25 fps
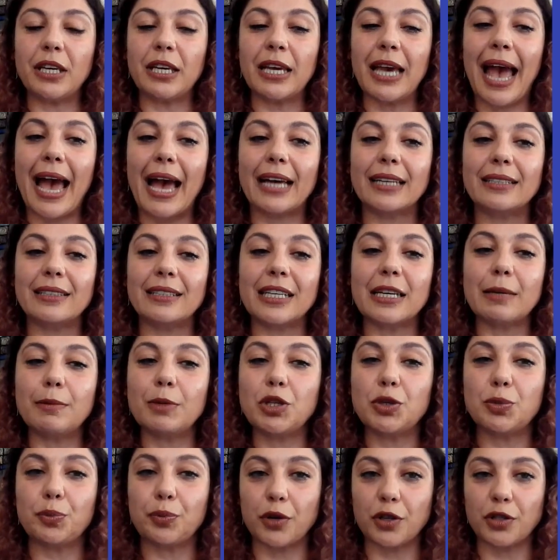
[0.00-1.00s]
We had
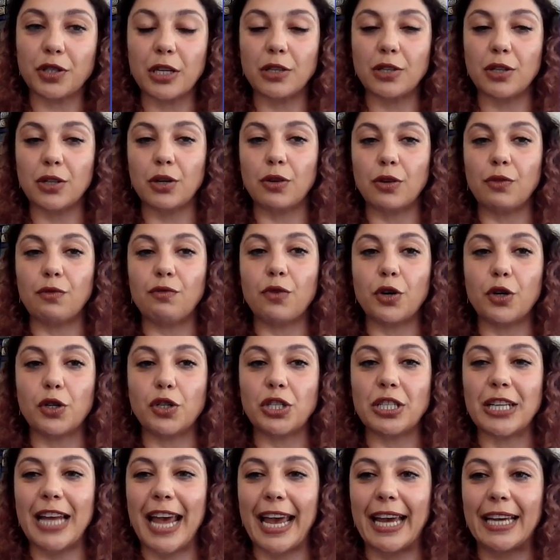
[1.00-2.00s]
image processor on
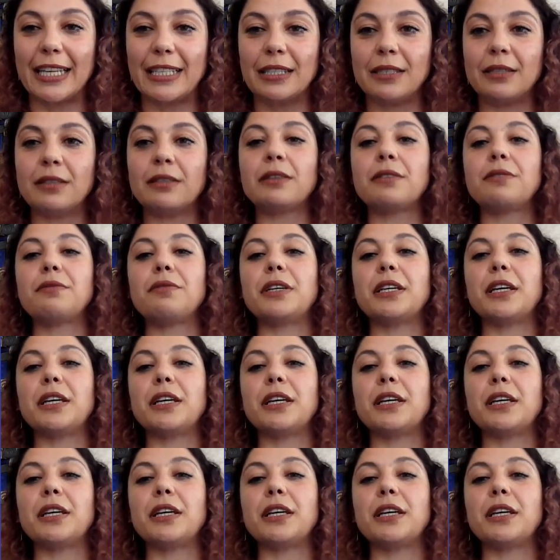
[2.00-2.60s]
version 8.